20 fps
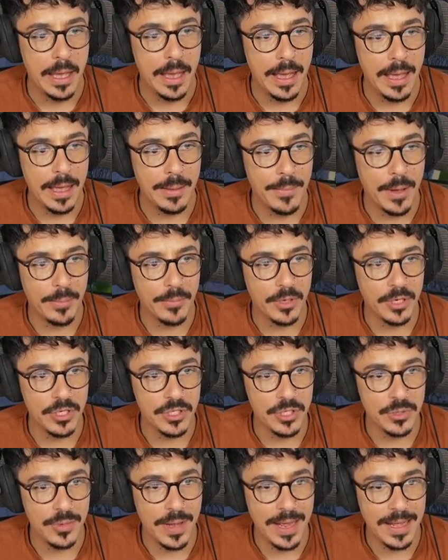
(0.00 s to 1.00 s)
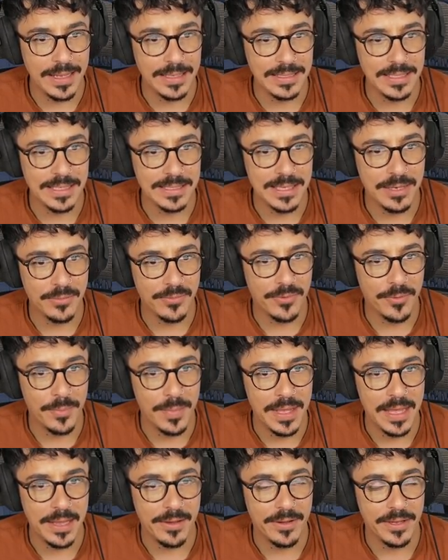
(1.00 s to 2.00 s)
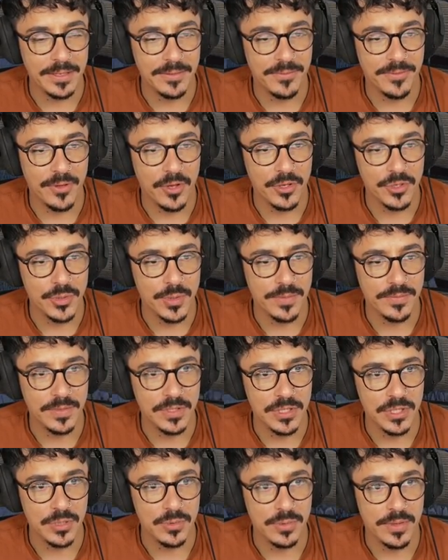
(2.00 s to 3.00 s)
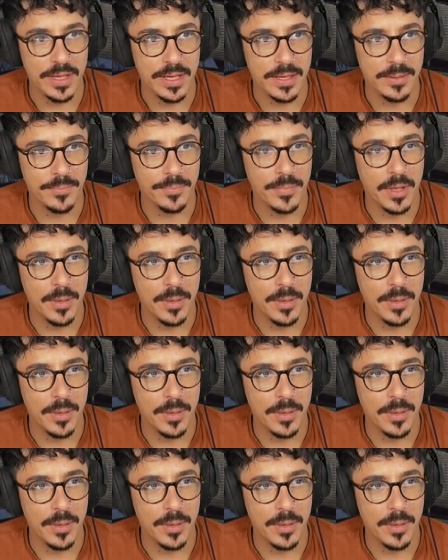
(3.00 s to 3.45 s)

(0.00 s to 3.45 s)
Um, I'm going to do access out from here. I forgot to even do that.